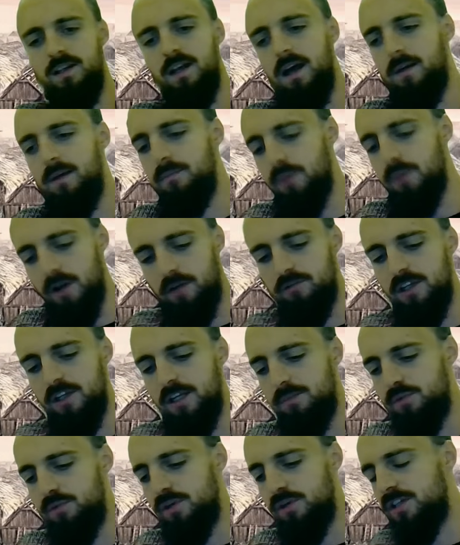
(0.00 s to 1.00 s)
Um, but I
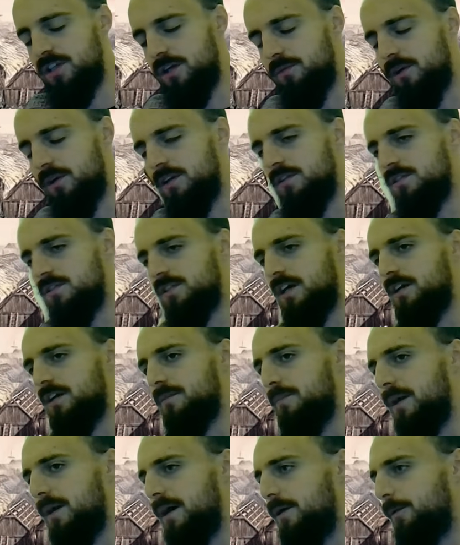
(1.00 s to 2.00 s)
really appreciate what you said
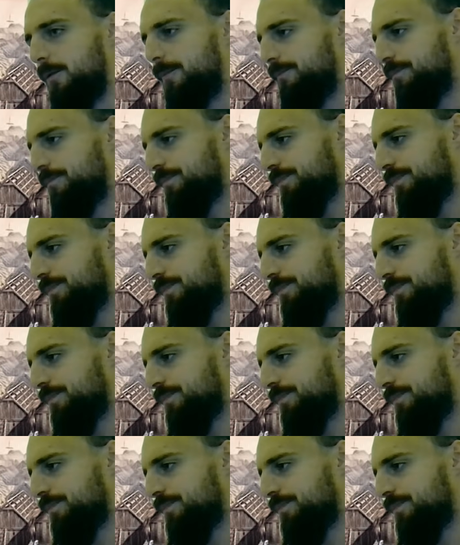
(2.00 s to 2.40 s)
about